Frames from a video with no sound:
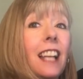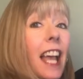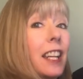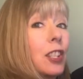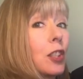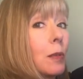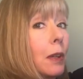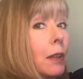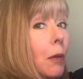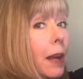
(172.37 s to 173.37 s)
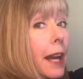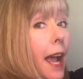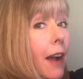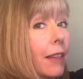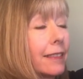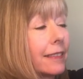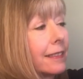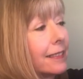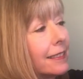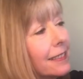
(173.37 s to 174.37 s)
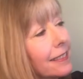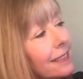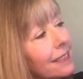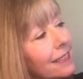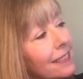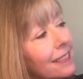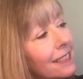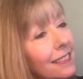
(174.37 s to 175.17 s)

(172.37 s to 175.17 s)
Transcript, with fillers: And it just went way down.